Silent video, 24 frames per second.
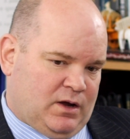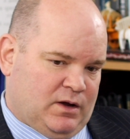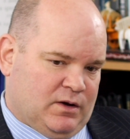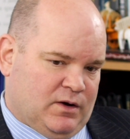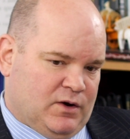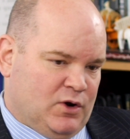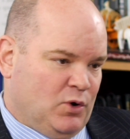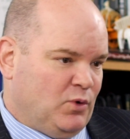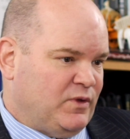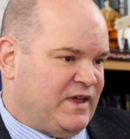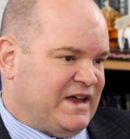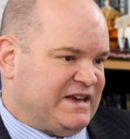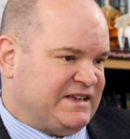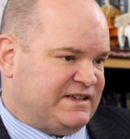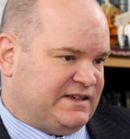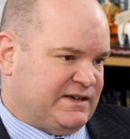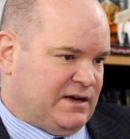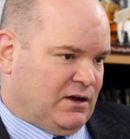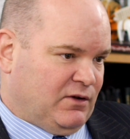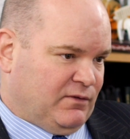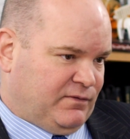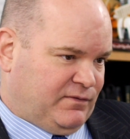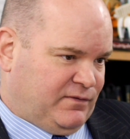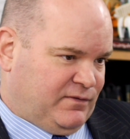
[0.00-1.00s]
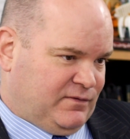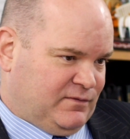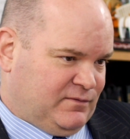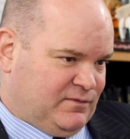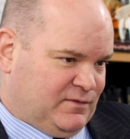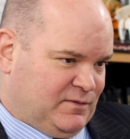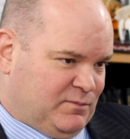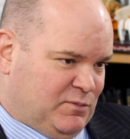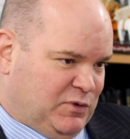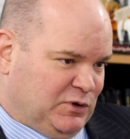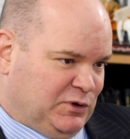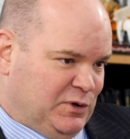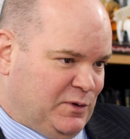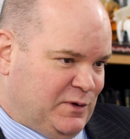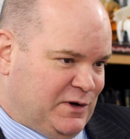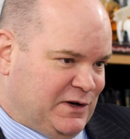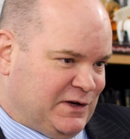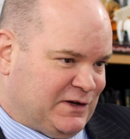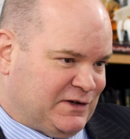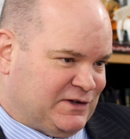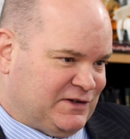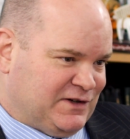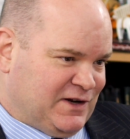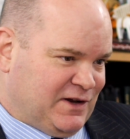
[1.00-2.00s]
Know thyself.
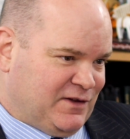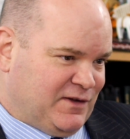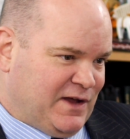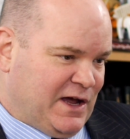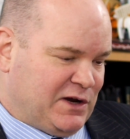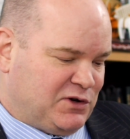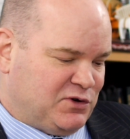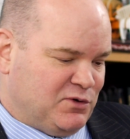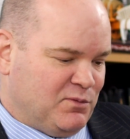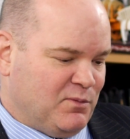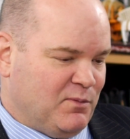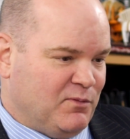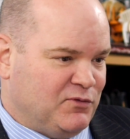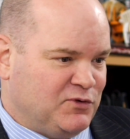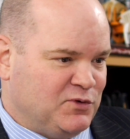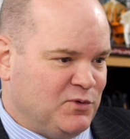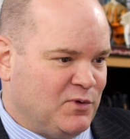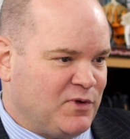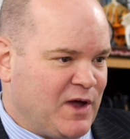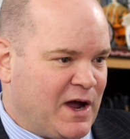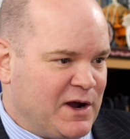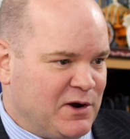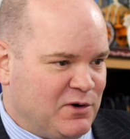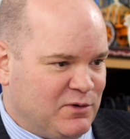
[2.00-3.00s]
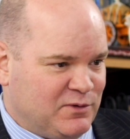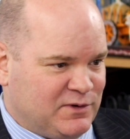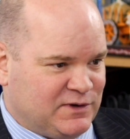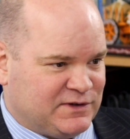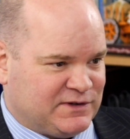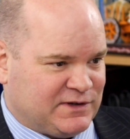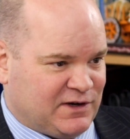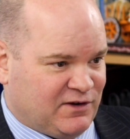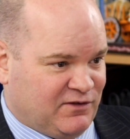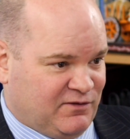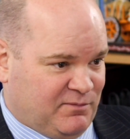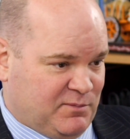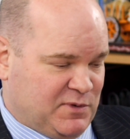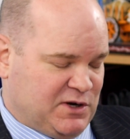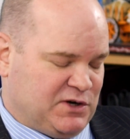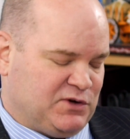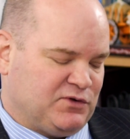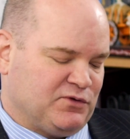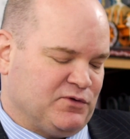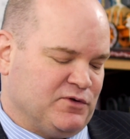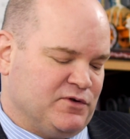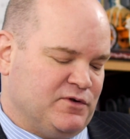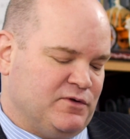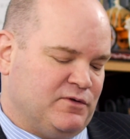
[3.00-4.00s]
Polonius said that, to thy own self be
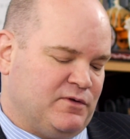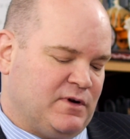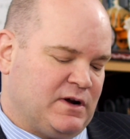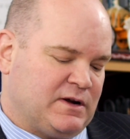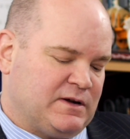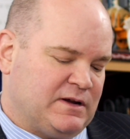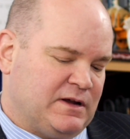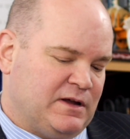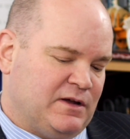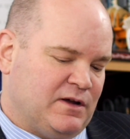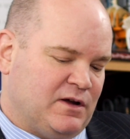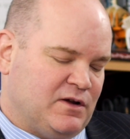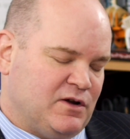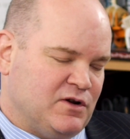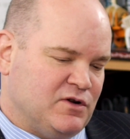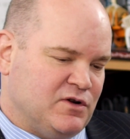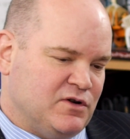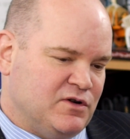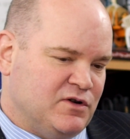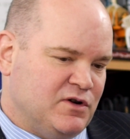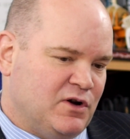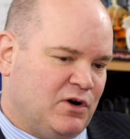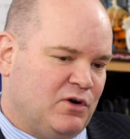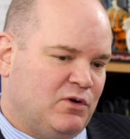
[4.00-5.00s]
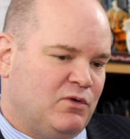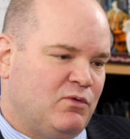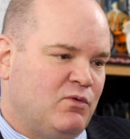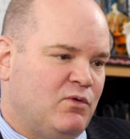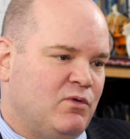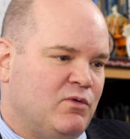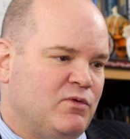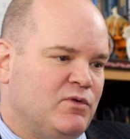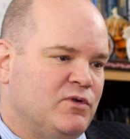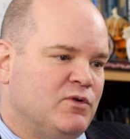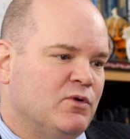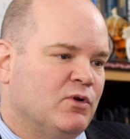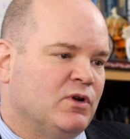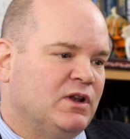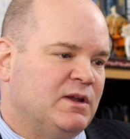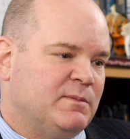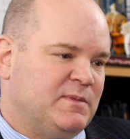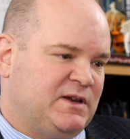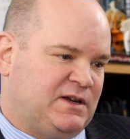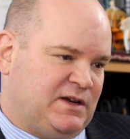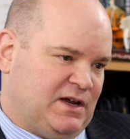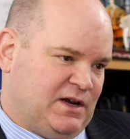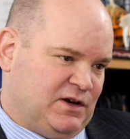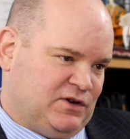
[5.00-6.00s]
true. Know your
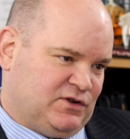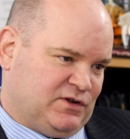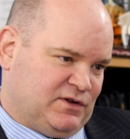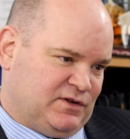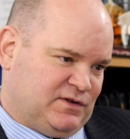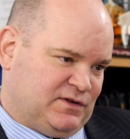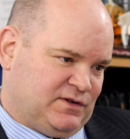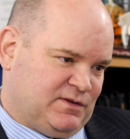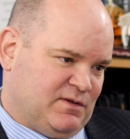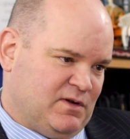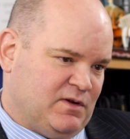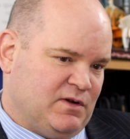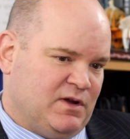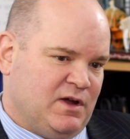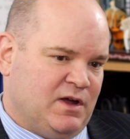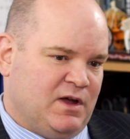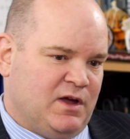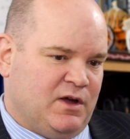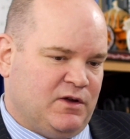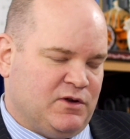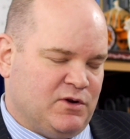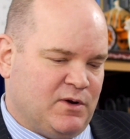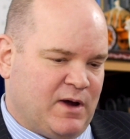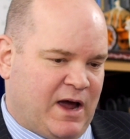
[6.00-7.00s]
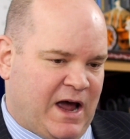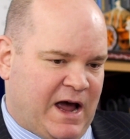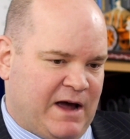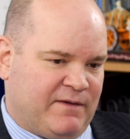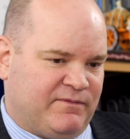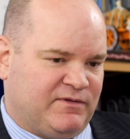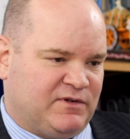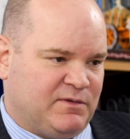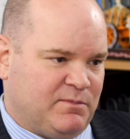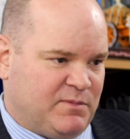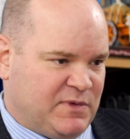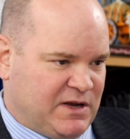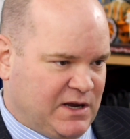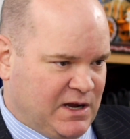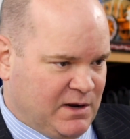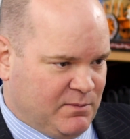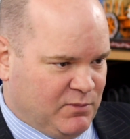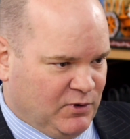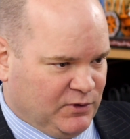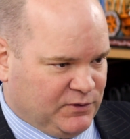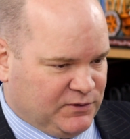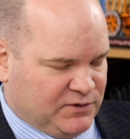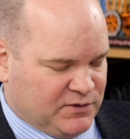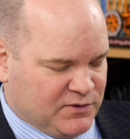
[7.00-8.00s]
limitations. You have to be
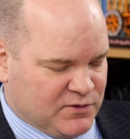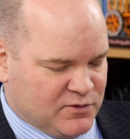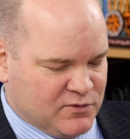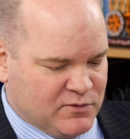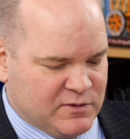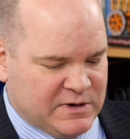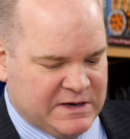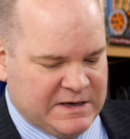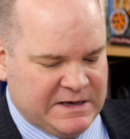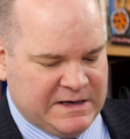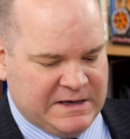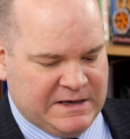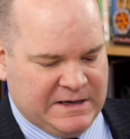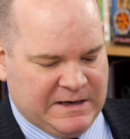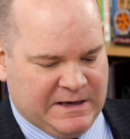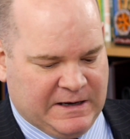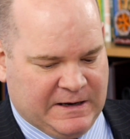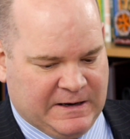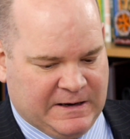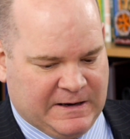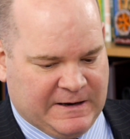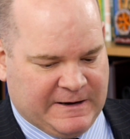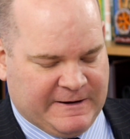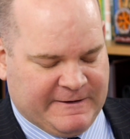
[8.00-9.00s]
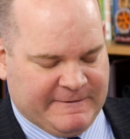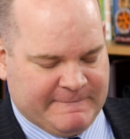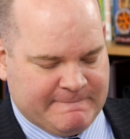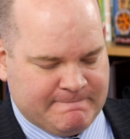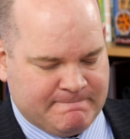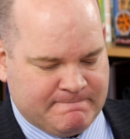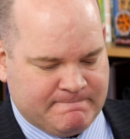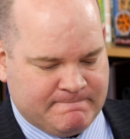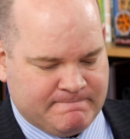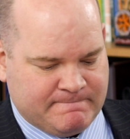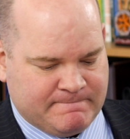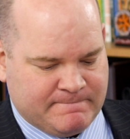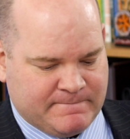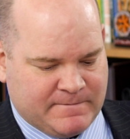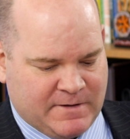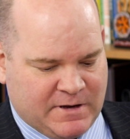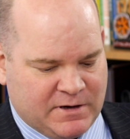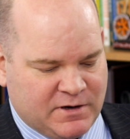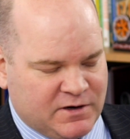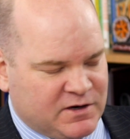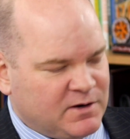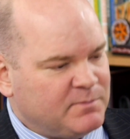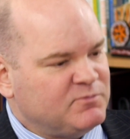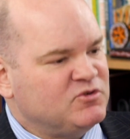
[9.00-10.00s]
able to,
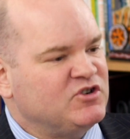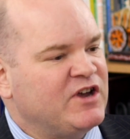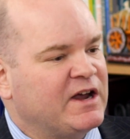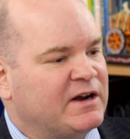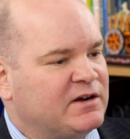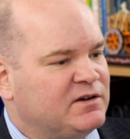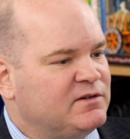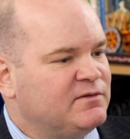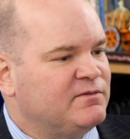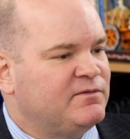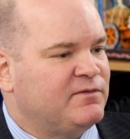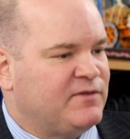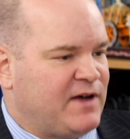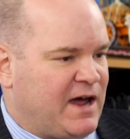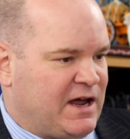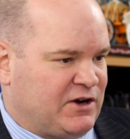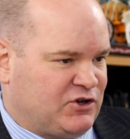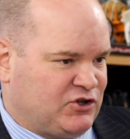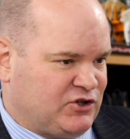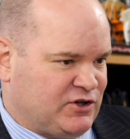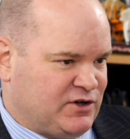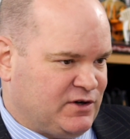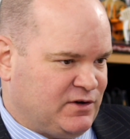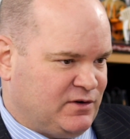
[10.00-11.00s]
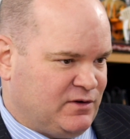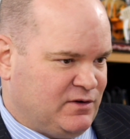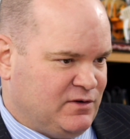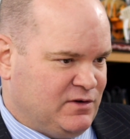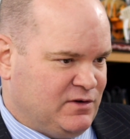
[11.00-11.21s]
in an objective fashion,